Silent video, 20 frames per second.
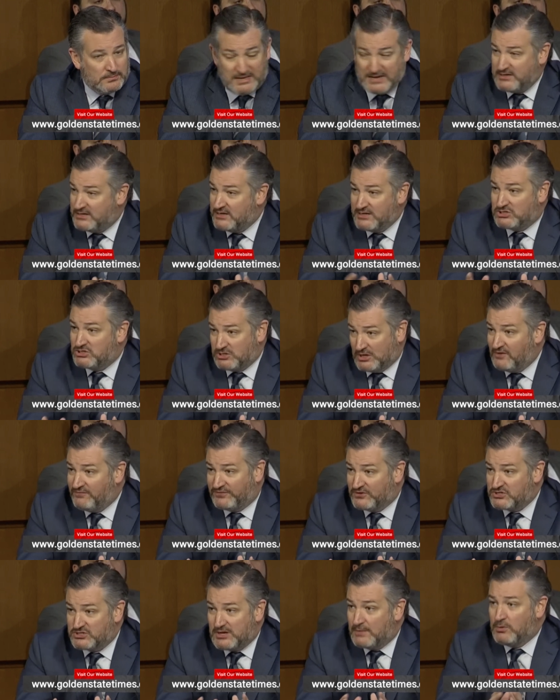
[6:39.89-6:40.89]
They did
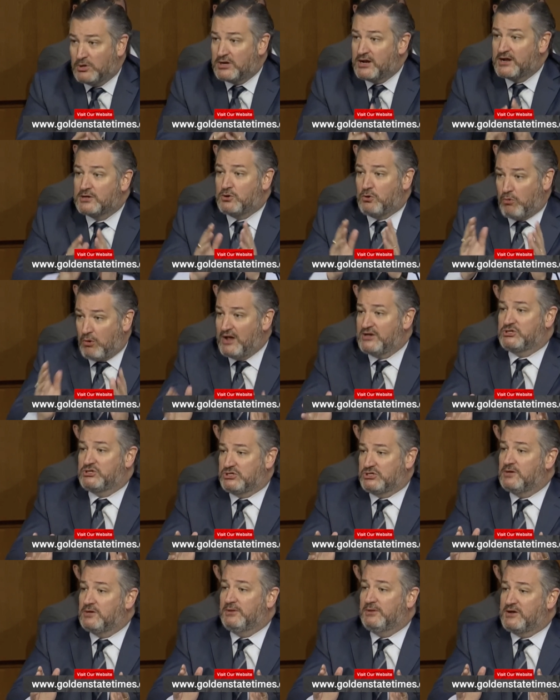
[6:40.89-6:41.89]
so for someone
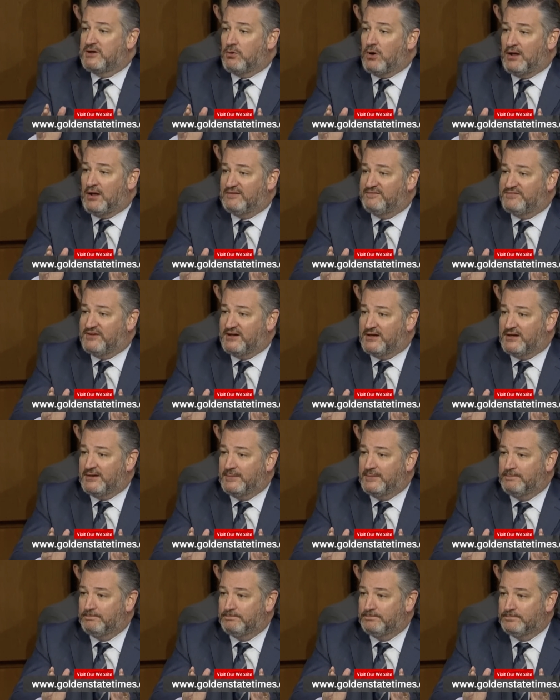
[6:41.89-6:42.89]
unquestionably
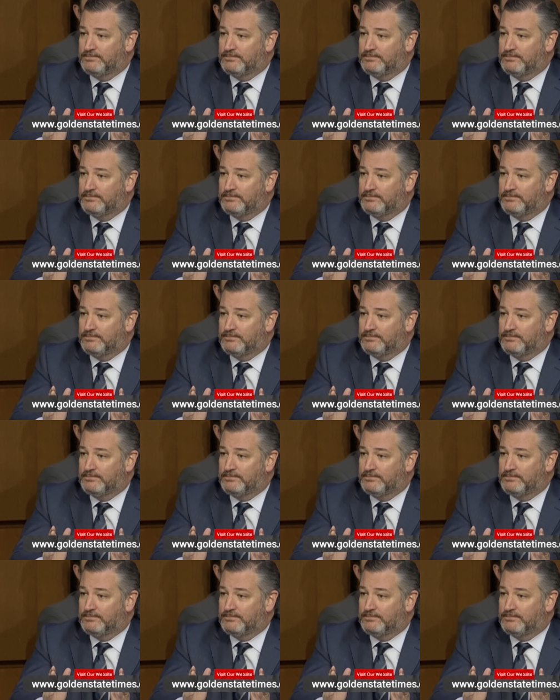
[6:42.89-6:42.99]
qualified,